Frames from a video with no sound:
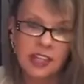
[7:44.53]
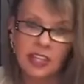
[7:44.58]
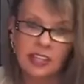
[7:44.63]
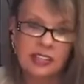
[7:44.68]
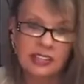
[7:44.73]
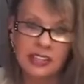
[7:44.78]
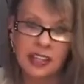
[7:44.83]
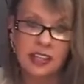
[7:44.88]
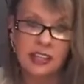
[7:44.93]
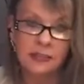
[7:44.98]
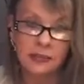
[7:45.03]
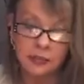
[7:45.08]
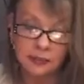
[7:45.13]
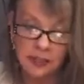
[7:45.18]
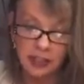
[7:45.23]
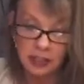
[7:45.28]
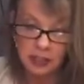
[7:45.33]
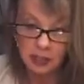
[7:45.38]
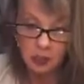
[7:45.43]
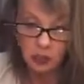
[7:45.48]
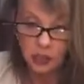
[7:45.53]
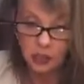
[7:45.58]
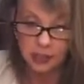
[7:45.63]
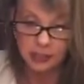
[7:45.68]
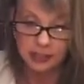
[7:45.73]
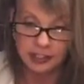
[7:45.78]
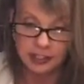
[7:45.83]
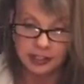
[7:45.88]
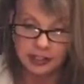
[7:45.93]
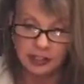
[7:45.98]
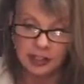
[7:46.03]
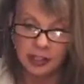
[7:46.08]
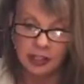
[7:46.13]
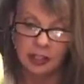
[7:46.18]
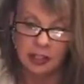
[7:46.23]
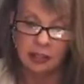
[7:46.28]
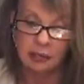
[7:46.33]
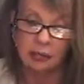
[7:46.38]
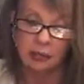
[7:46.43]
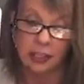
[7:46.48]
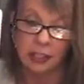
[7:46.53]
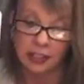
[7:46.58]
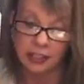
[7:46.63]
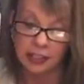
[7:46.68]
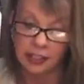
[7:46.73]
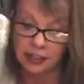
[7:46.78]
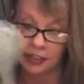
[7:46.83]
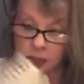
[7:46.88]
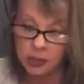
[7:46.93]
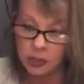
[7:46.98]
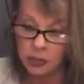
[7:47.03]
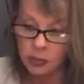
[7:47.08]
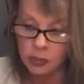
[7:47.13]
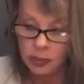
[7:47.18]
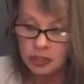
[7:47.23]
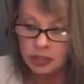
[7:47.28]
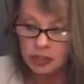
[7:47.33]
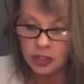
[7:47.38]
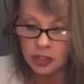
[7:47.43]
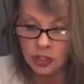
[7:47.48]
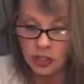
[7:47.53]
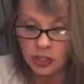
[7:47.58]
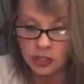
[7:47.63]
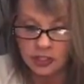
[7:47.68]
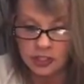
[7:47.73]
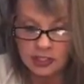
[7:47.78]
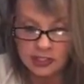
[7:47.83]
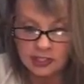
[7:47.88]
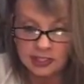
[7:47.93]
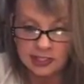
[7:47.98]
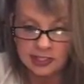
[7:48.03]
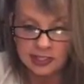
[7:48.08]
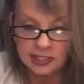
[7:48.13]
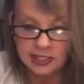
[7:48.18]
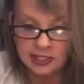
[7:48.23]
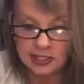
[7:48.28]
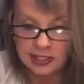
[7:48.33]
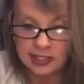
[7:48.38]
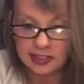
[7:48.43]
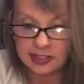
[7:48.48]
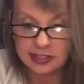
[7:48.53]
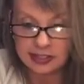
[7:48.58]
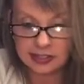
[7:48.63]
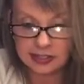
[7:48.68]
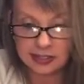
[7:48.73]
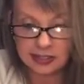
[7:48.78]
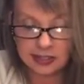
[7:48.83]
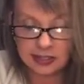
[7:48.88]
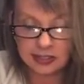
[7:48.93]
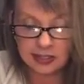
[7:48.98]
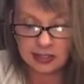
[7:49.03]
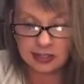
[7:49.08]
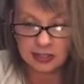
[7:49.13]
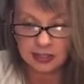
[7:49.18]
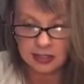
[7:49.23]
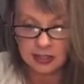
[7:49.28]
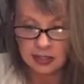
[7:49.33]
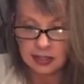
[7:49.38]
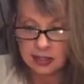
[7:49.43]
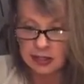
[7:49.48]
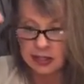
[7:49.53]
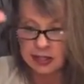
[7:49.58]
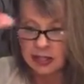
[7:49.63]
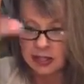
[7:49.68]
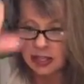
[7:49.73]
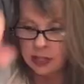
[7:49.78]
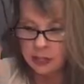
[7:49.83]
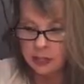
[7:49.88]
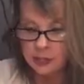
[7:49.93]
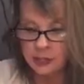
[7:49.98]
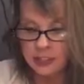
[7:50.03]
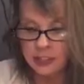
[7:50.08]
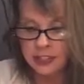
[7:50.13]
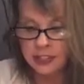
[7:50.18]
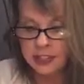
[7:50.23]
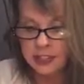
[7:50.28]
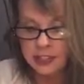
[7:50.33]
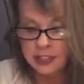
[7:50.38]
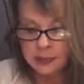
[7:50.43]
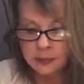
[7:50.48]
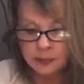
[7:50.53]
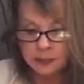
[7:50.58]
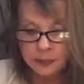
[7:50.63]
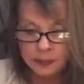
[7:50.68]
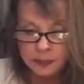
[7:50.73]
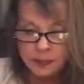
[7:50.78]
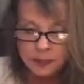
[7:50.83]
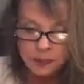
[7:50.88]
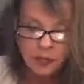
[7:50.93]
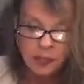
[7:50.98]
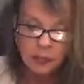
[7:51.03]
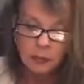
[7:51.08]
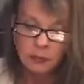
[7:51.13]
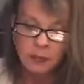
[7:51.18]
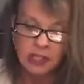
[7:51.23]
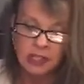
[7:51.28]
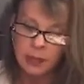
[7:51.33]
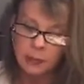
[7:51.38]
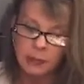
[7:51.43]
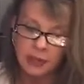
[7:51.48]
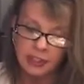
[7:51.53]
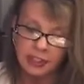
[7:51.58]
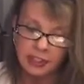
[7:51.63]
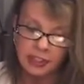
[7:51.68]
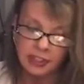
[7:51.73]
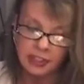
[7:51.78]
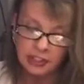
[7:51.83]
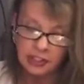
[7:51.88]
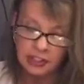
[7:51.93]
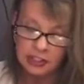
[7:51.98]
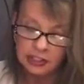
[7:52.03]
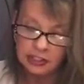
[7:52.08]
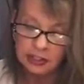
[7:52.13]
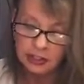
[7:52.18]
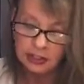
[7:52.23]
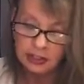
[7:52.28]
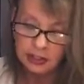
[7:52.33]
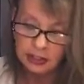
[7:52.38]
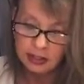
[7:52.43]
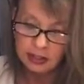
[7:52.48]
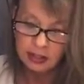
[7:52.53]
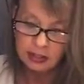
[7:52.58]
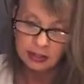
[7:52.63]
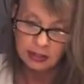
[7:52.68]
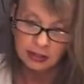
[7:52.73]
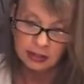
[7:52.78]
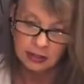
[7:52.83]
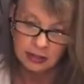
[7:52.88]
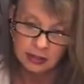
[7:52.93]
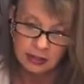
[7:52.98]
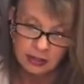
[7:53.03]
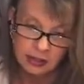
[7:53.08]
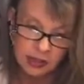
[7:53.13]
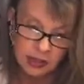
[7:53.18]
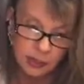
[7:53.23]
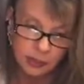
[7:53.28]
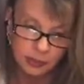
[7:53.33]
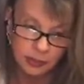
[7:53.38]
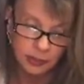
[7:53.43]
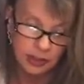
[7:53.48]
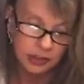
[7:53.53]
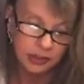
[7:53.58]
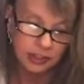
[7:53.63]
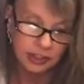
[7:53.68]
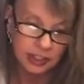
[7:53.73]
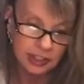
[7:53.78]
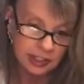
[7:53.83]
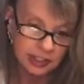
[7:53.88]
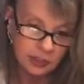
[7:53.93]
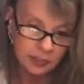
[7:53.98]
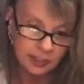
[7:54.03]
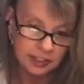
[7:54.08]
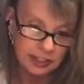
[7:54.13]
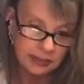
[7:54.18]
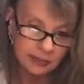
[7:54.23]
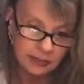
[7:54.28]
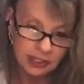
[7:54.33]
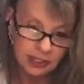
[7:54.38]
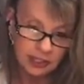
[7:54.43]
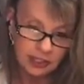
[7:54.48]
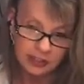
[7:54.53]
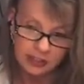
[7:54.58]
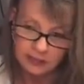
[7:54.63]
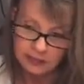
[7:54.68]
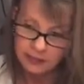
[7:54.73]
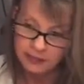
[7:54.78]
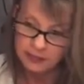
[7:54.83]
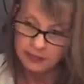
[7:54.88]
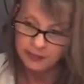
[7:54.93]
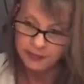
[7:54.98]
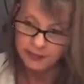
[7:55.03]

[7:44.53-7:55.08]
It's not even fucking worth it. Really, there's so much darkness in this that I'm feeling. Manipulation. It's bullshit. It's pissing me off.